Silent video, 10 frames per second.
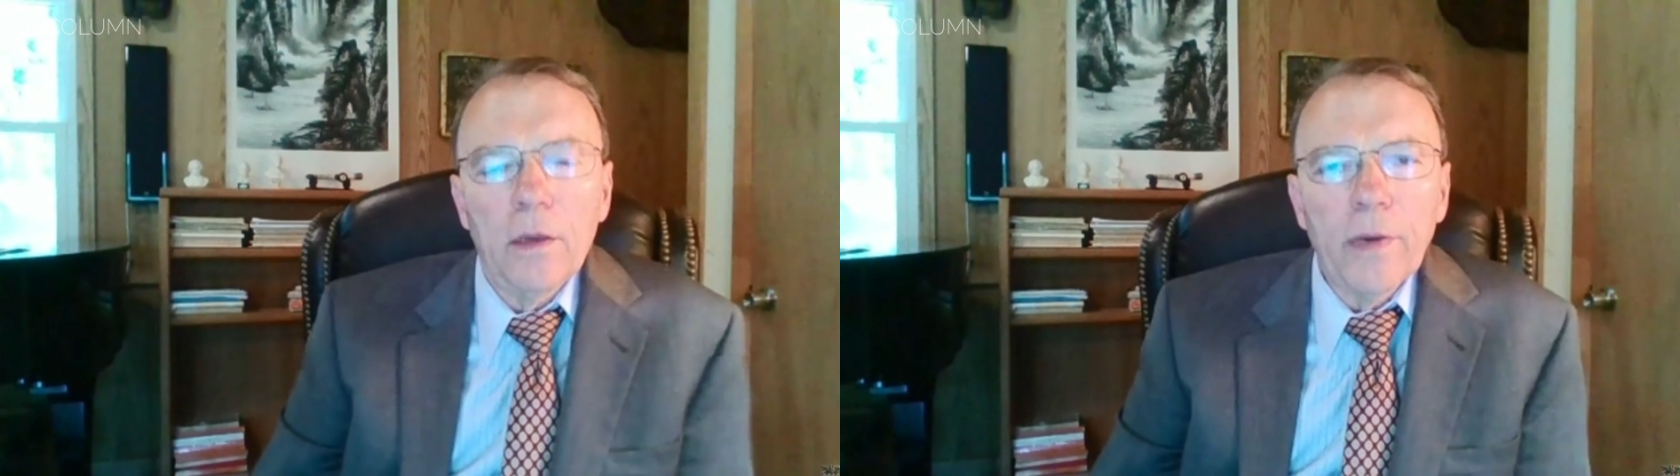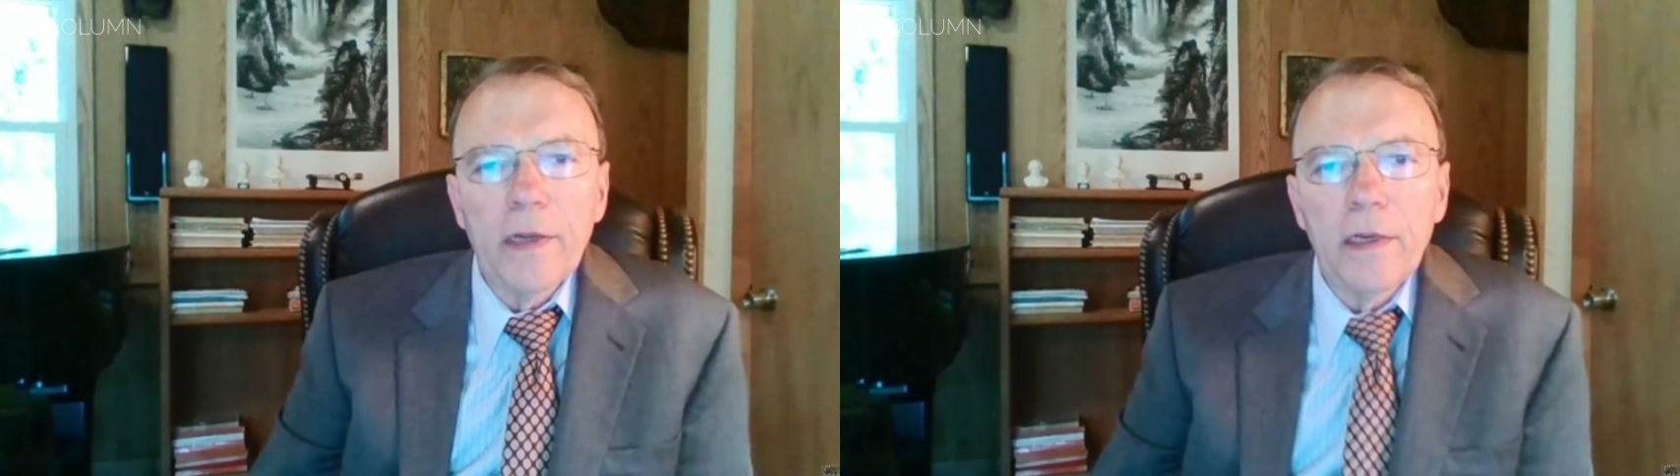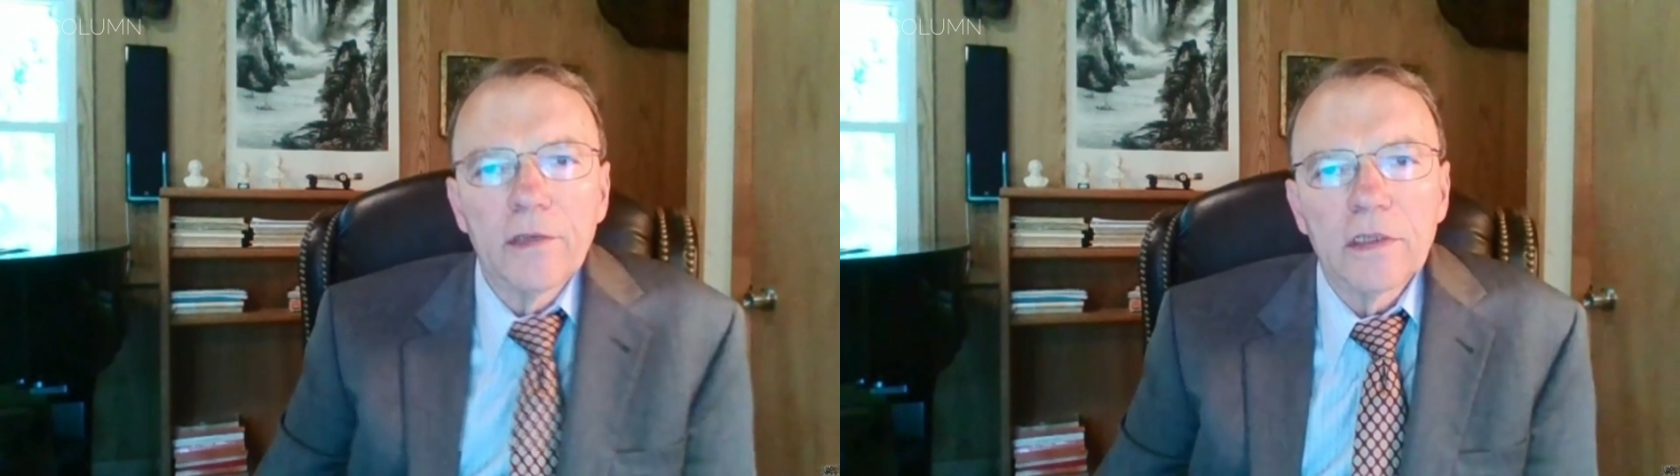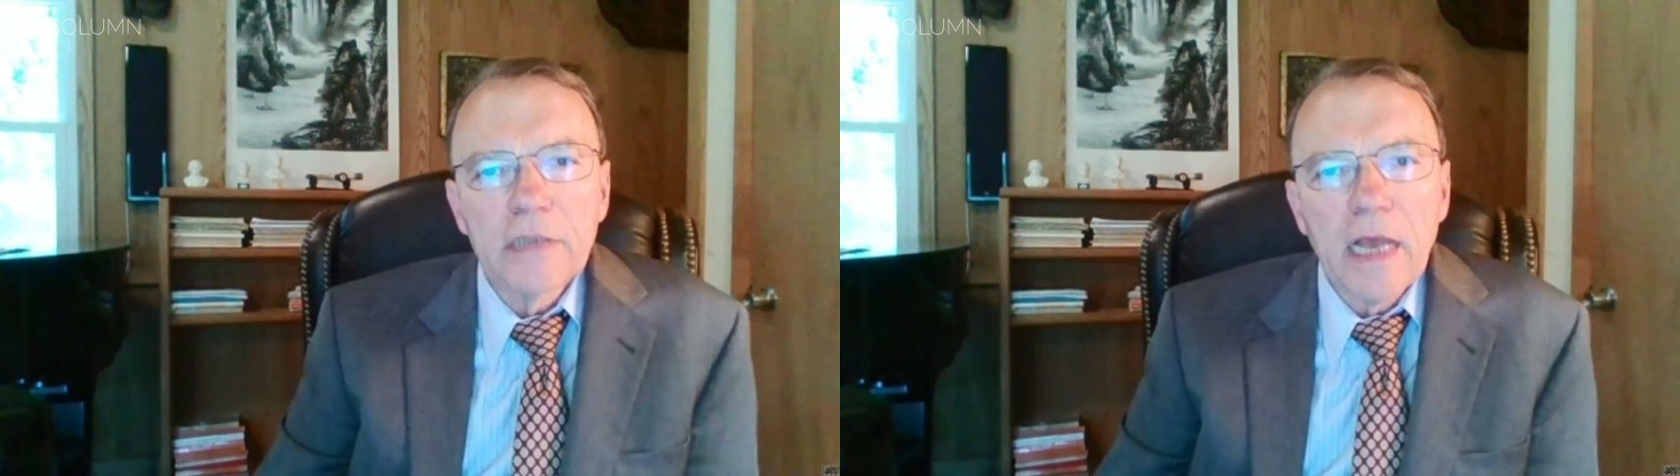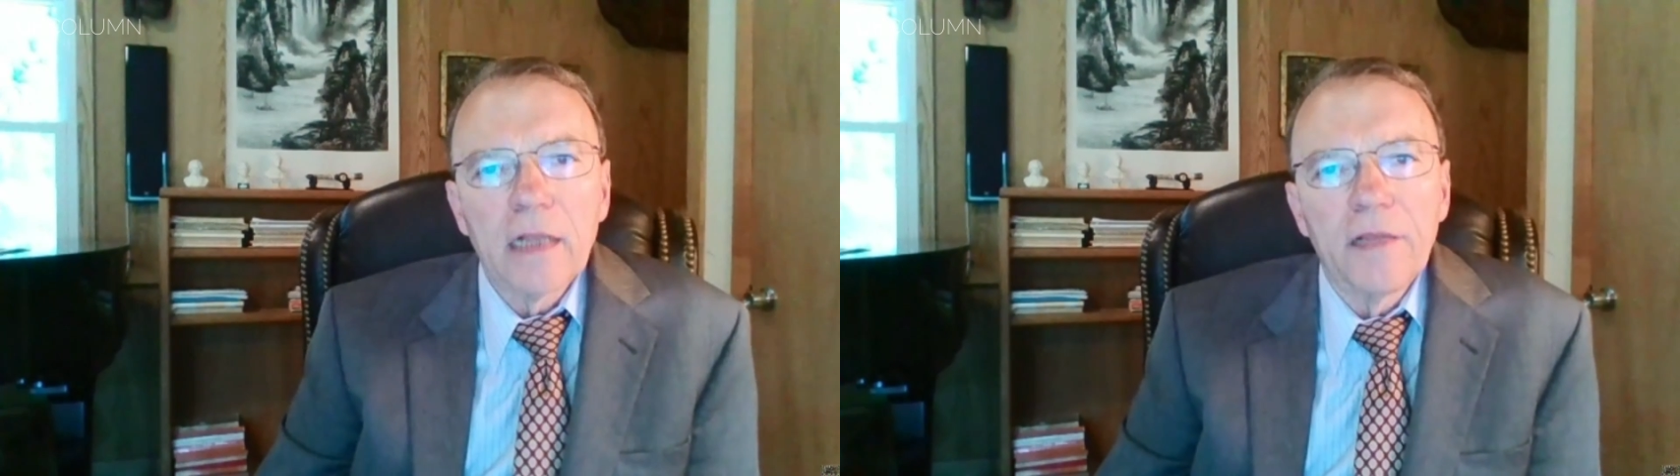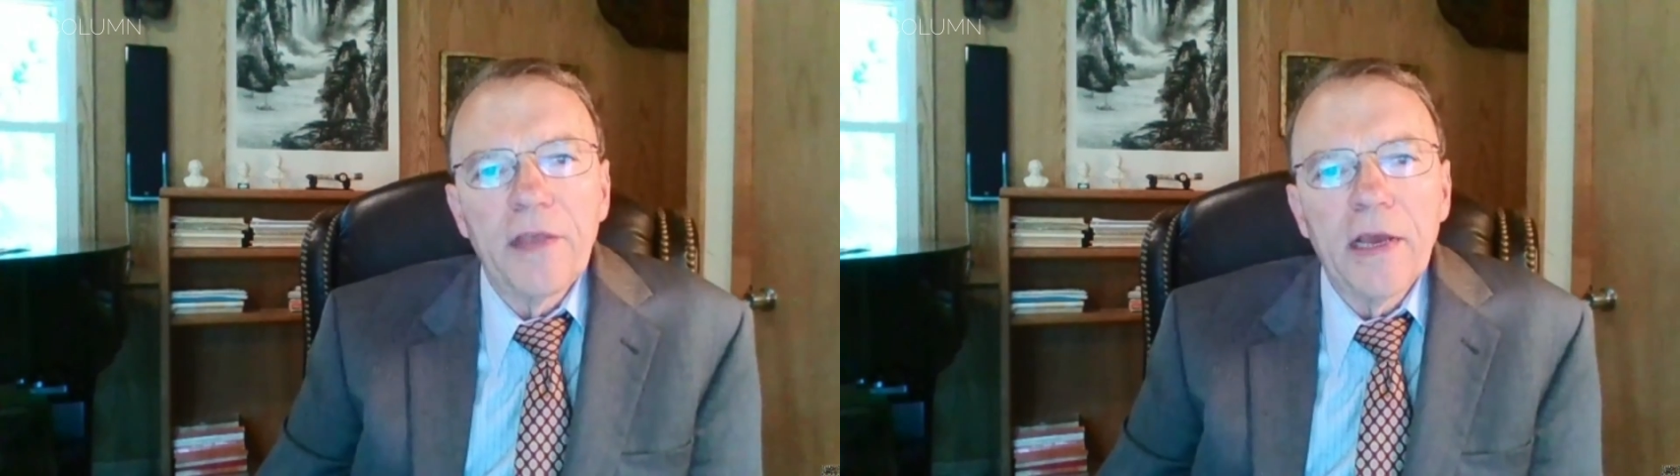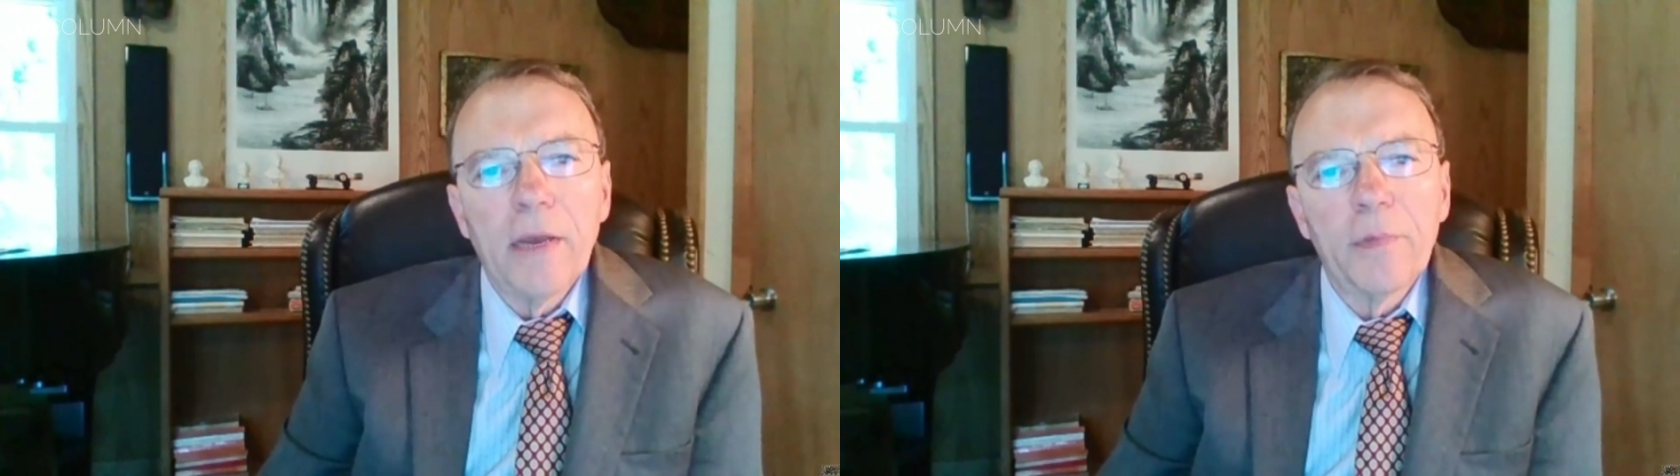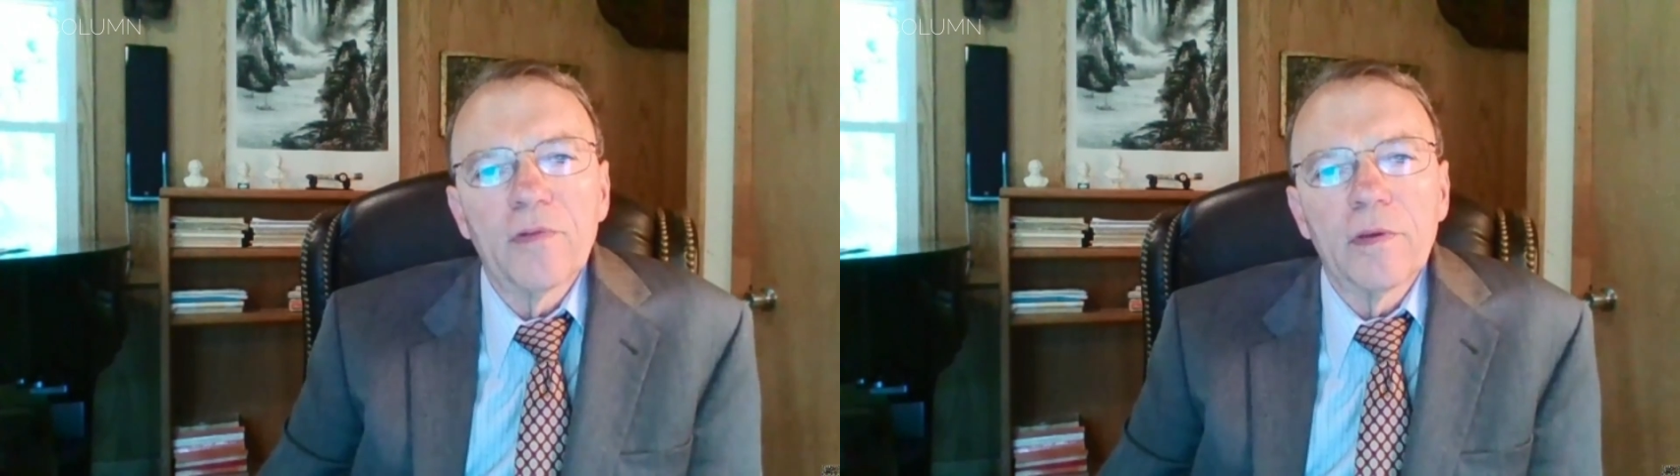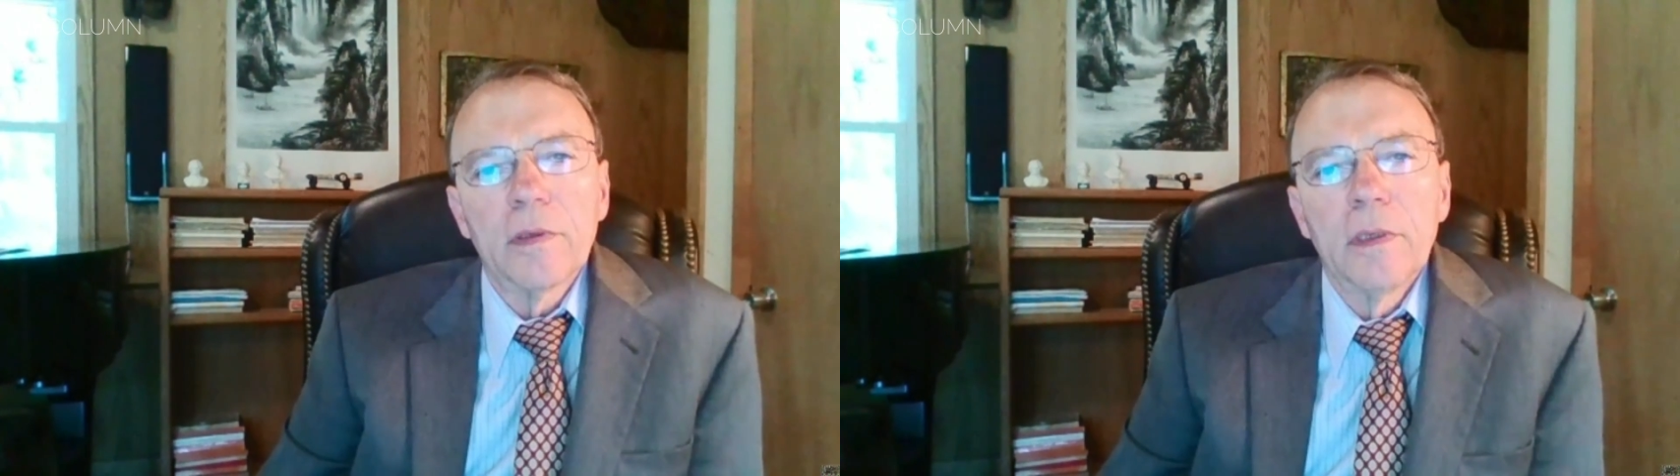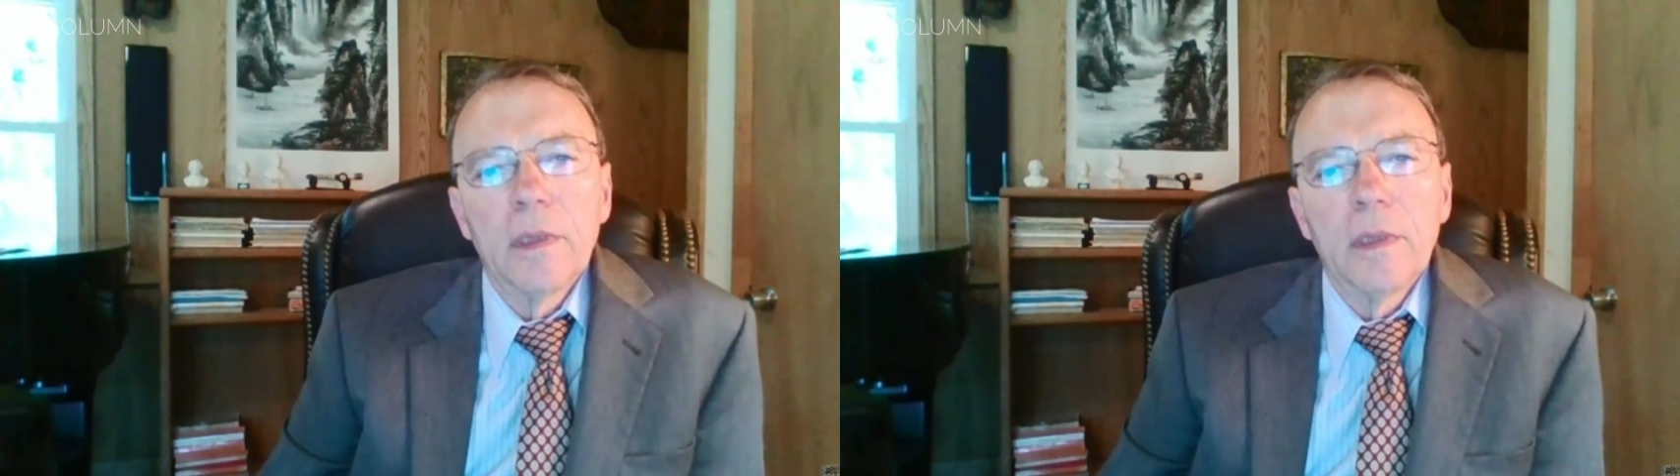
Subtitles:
right. It's exactly the opposite.